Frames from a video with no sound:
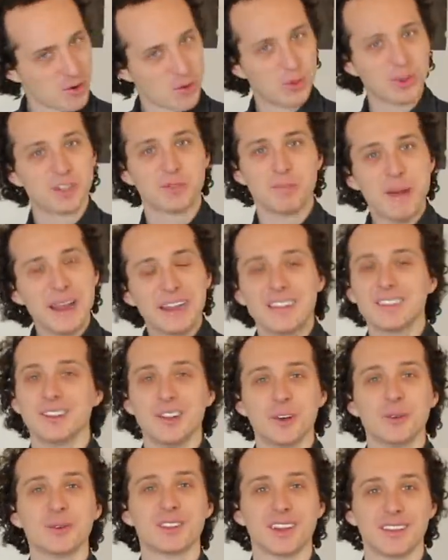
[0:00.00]
Which makes
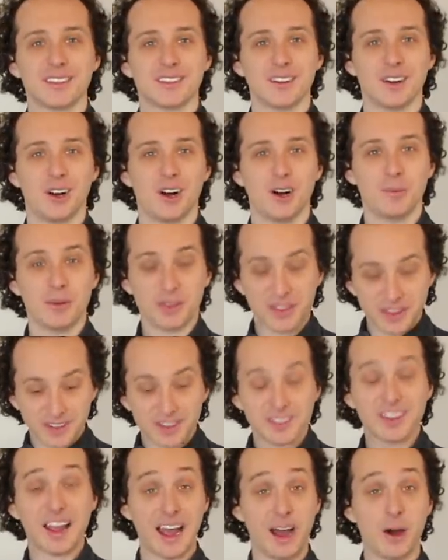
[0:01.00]
no sense at all, but this
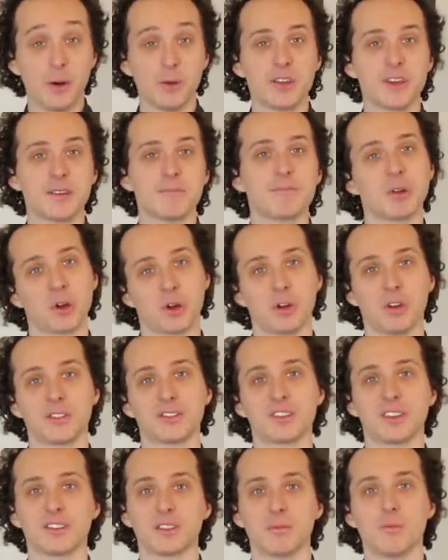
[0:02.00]
is how the imperial
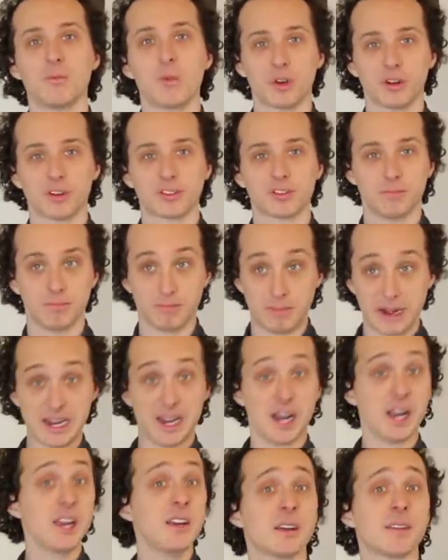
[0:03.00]
system works. My
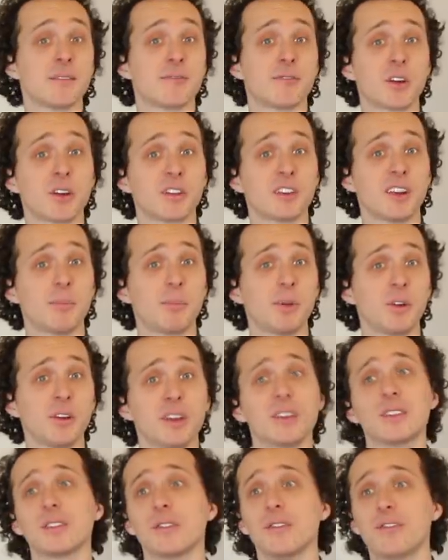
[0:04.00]
height, for example,
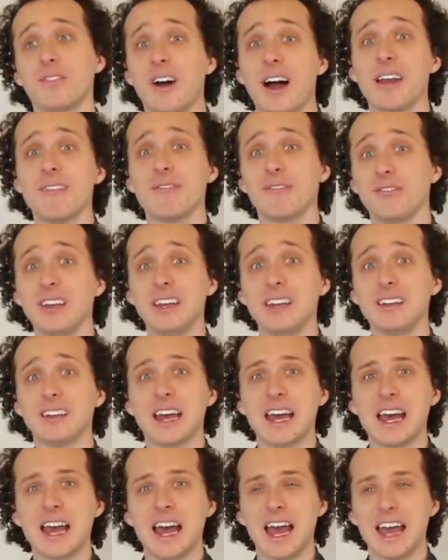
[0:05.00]
is 5 feet
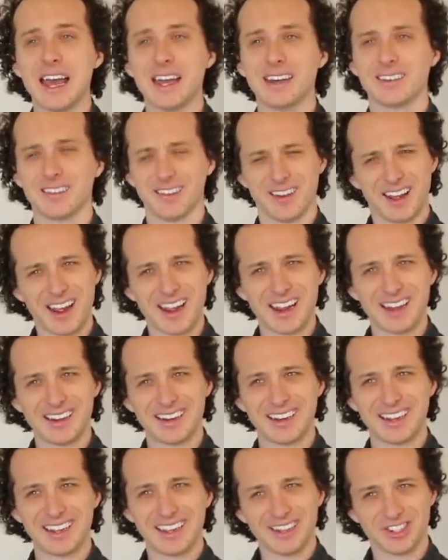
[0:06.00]
and
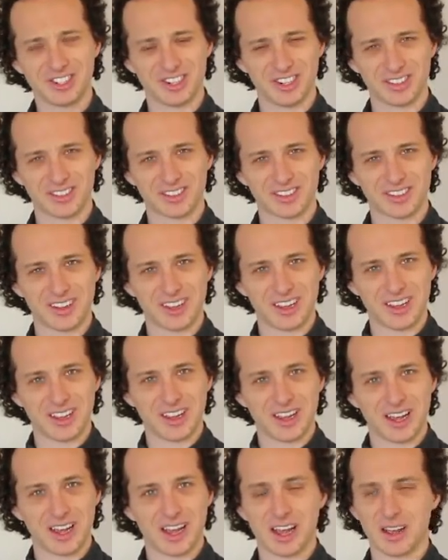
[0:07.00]
9 inches,
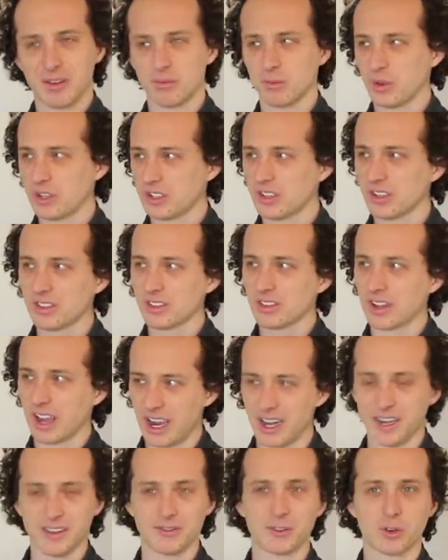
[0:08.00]
which is
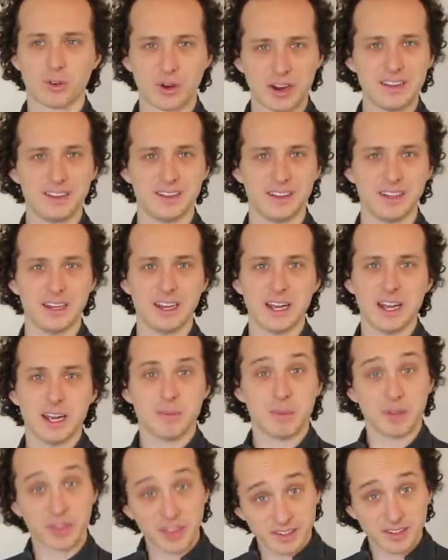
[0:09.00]
kind of crazy.
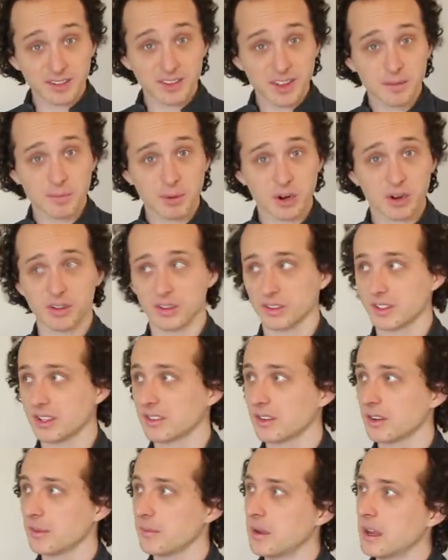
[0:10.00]
But this is the imperial
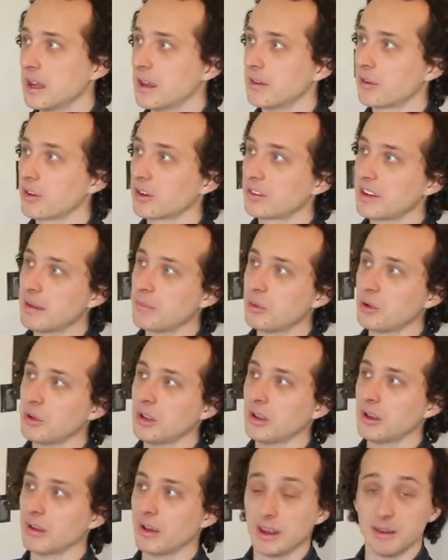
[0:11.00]
system. For
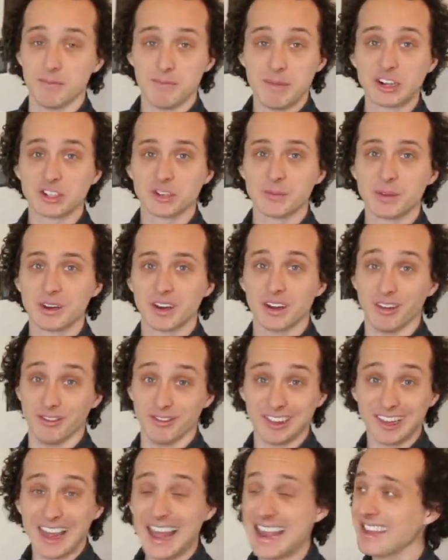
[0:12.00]
example, in measurement of
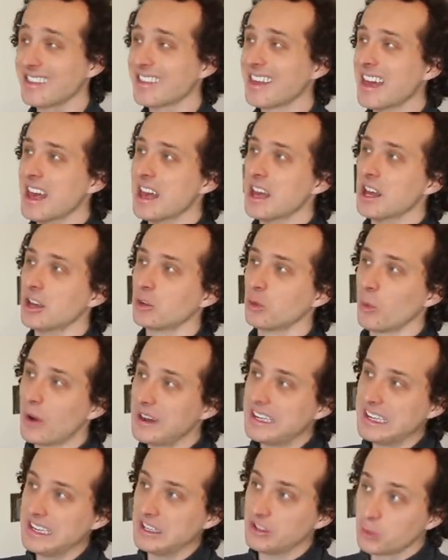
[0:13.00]
length,
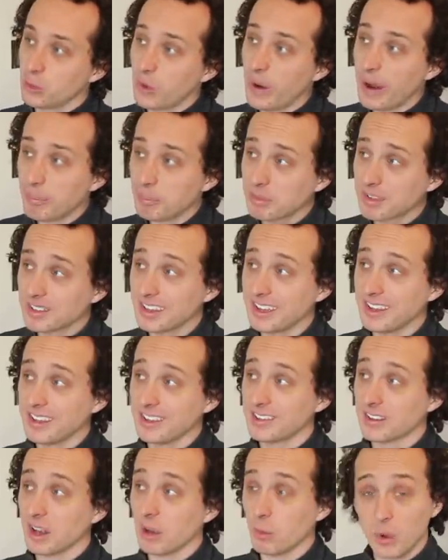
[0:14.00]
20 twips
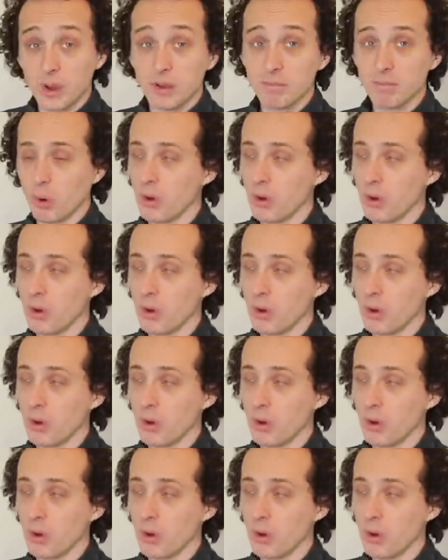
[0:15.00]
is one